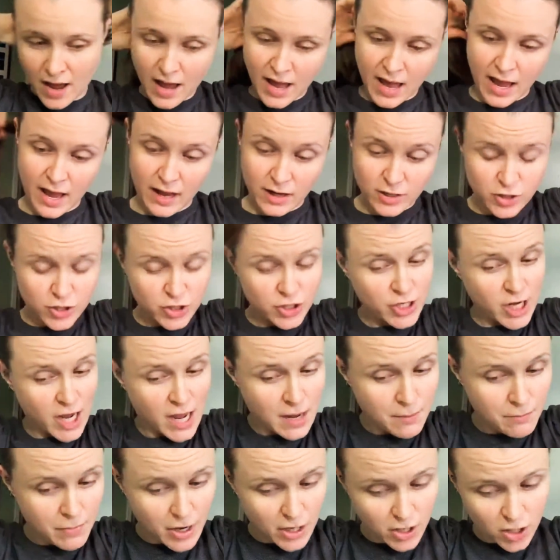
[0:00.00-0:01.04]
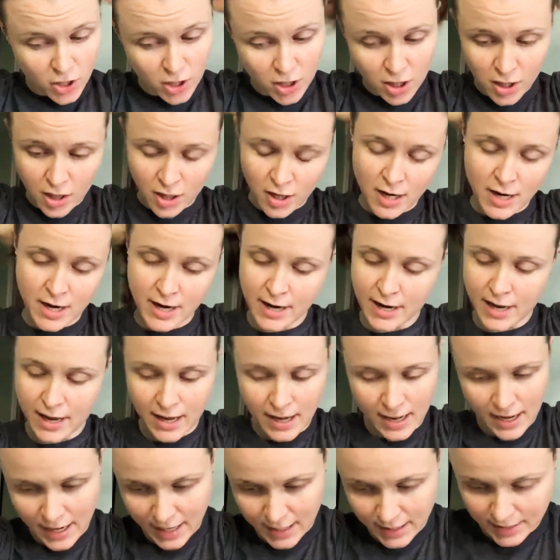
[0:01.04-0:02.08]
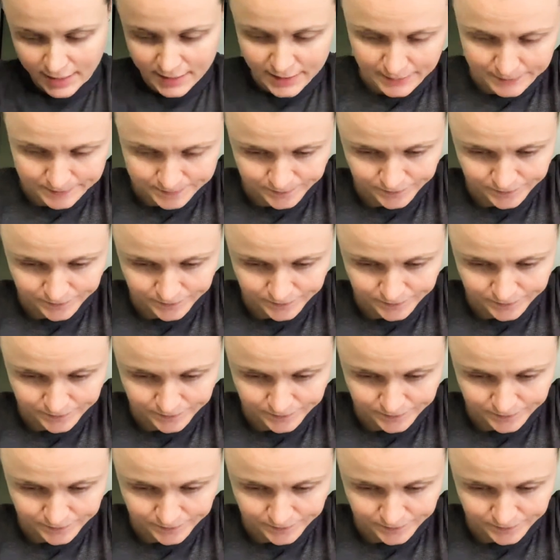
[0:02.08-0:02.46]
and shea butter and